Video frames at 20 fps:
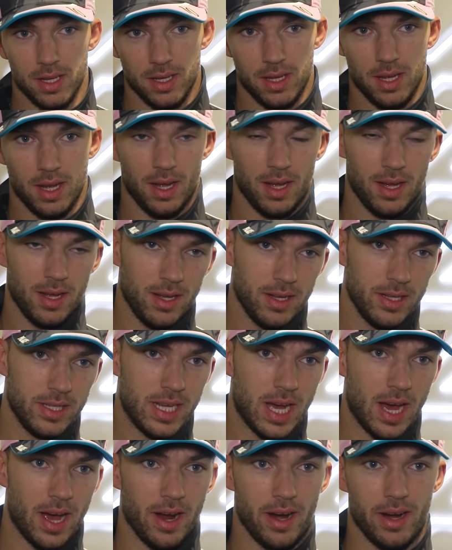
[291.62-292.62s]

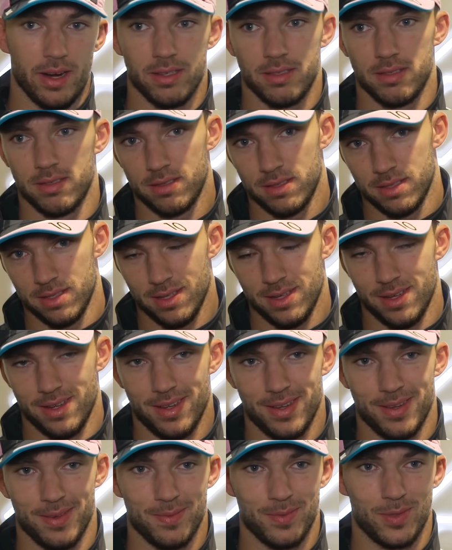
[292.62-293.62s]
tires,
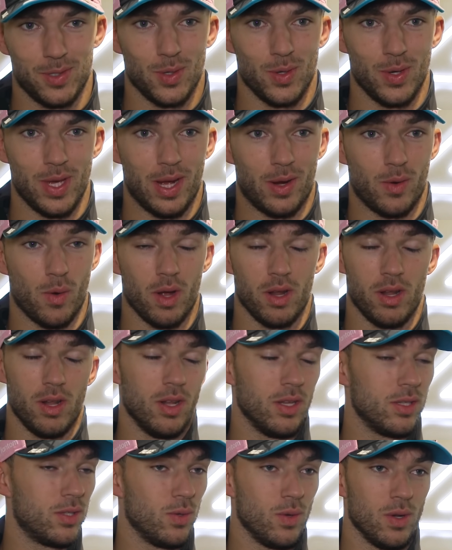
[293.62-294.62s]
so yeah, quite a
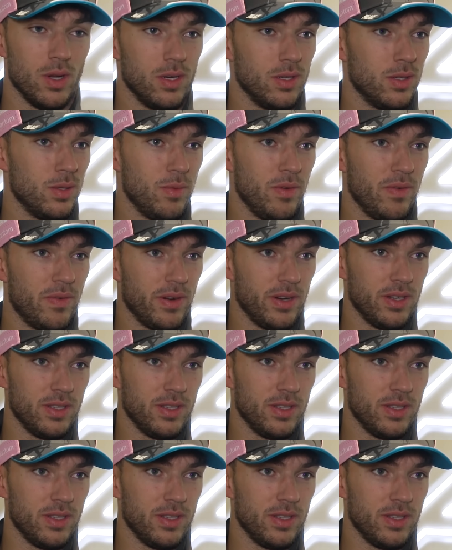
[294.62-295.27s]
lot to learn, to be fair.